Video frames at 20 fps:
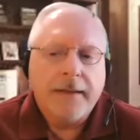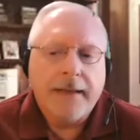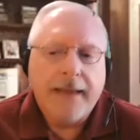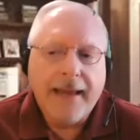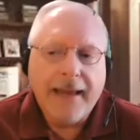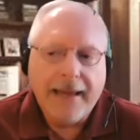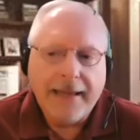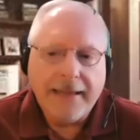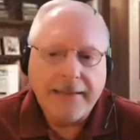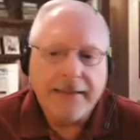
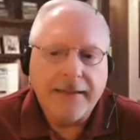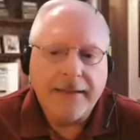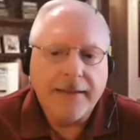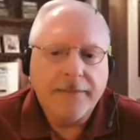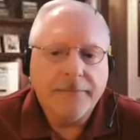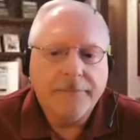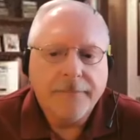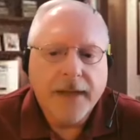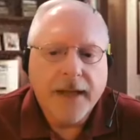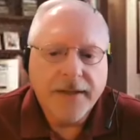and
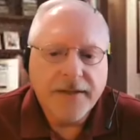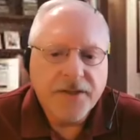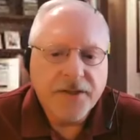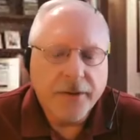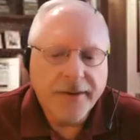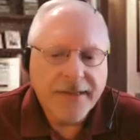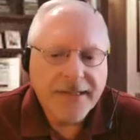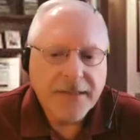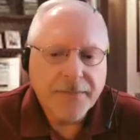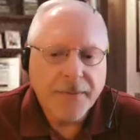um, and so
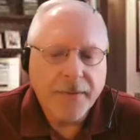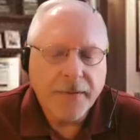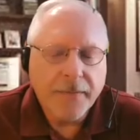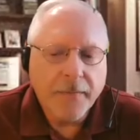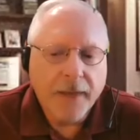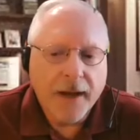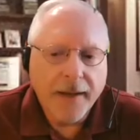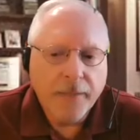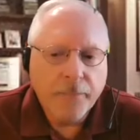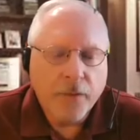that's been
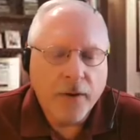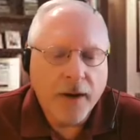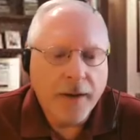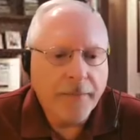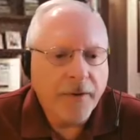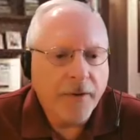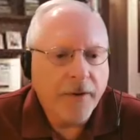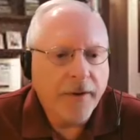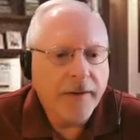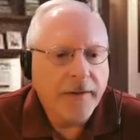my
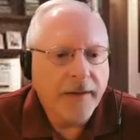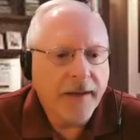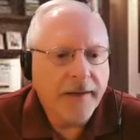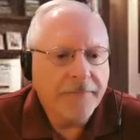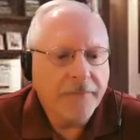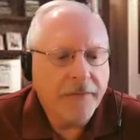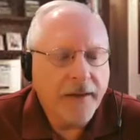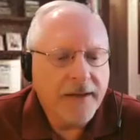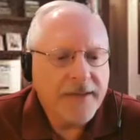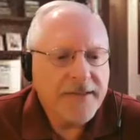primary
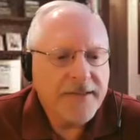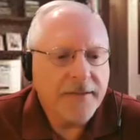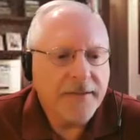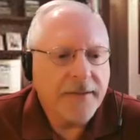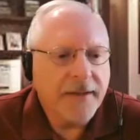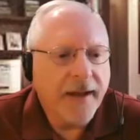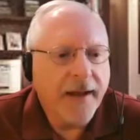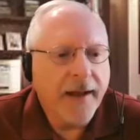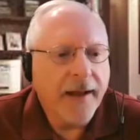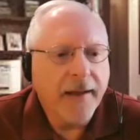life lesson.
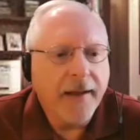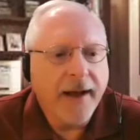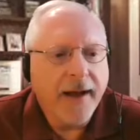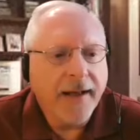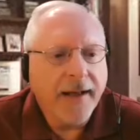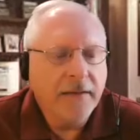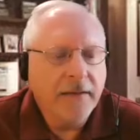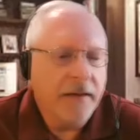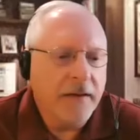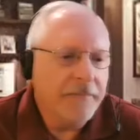I I
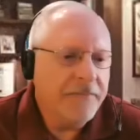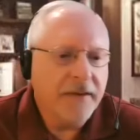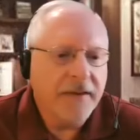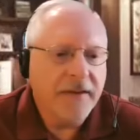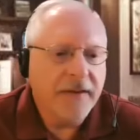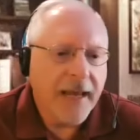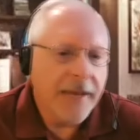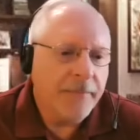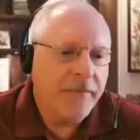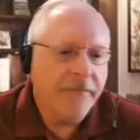love the
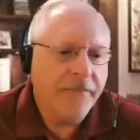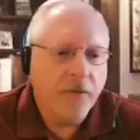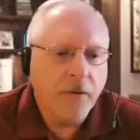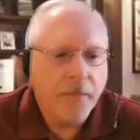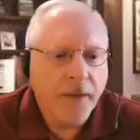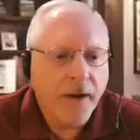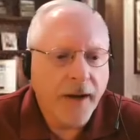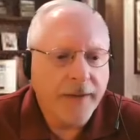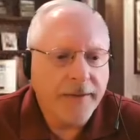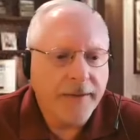name of your
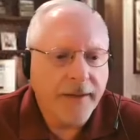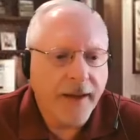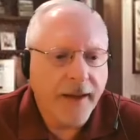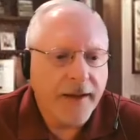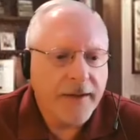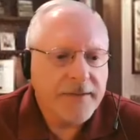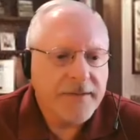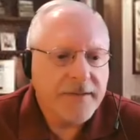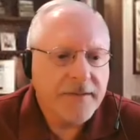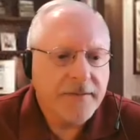
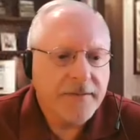podcast.